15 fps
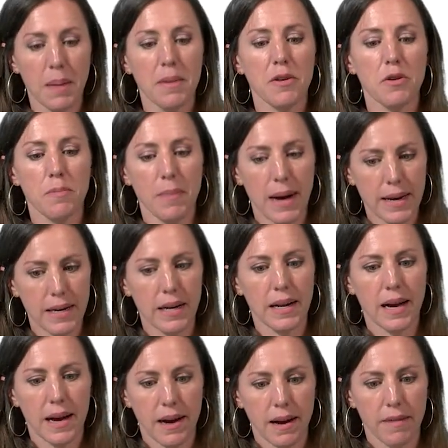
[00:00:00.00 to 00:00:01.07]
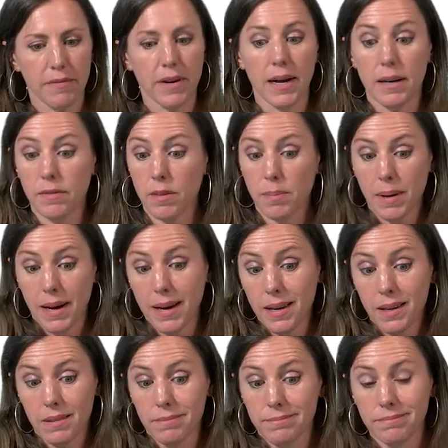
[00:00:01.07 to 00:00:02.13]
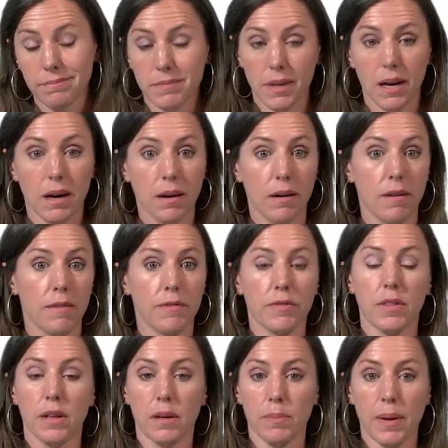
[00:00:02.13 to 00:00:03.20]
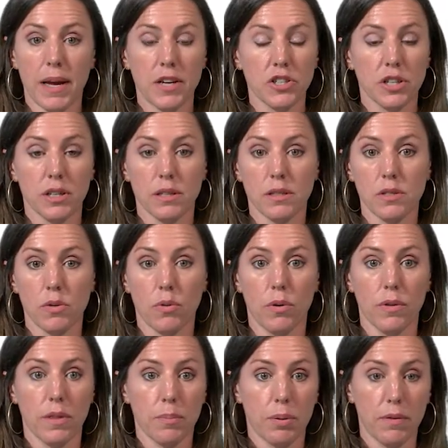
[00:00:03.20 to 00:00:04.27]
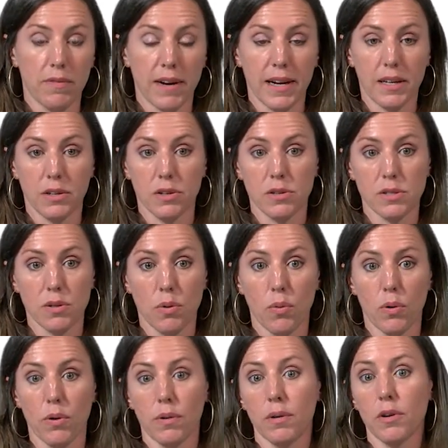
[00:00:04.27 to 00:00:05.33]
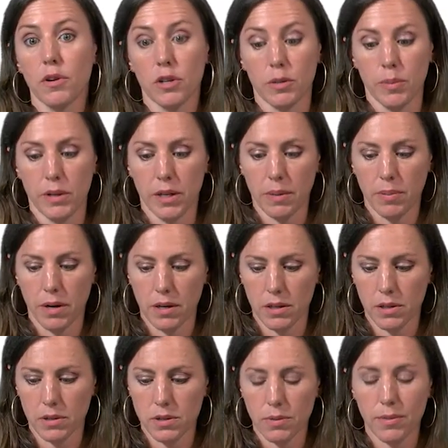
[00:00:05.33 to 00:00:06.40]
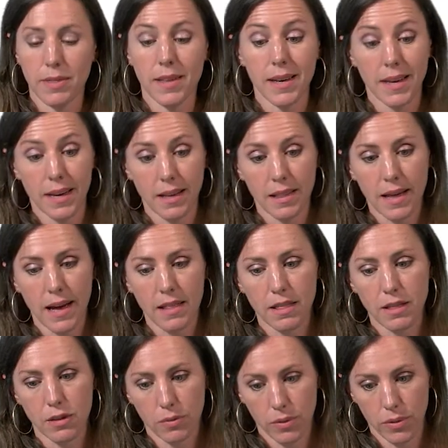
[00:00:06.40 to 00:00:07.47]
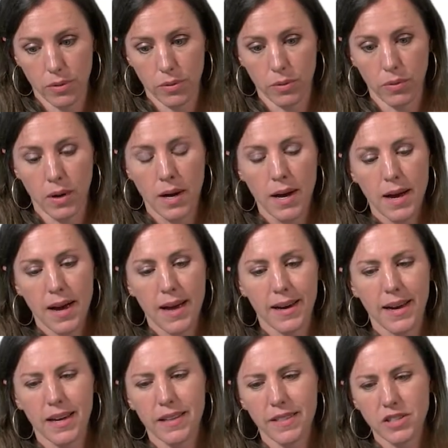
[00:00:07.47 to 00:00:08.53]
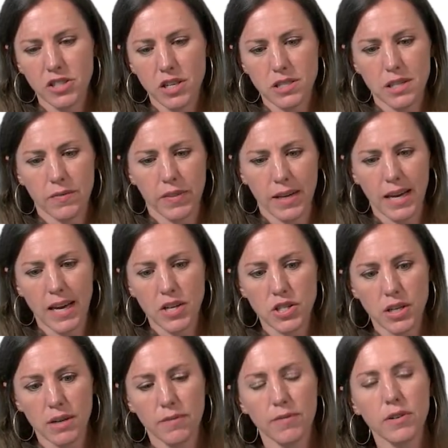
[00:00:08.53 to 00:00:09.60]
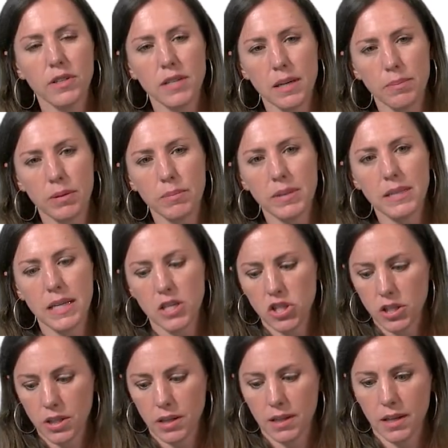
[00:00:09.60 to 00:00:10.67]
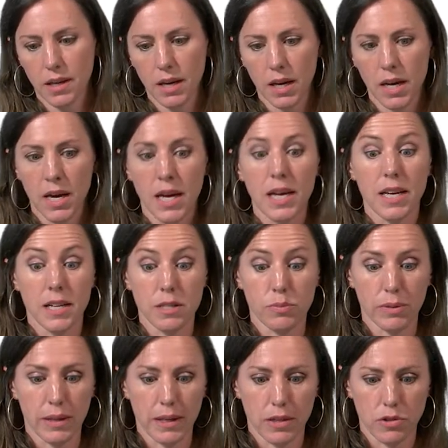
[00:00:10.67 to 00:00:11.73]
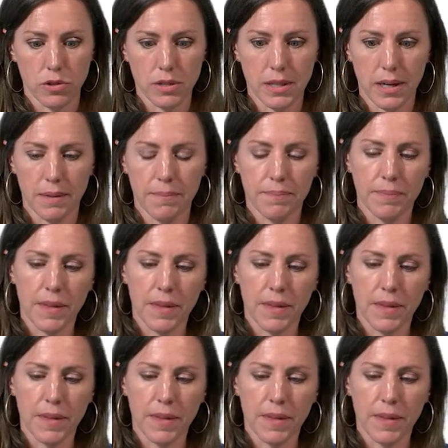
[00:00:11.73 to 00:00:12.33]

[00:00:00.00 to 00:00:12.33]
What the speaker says: you might not have kind of the buy-in of the patients or the providers or your community partners. So thinking that through and kind of the justification for de-implementation, I think, is really interesting.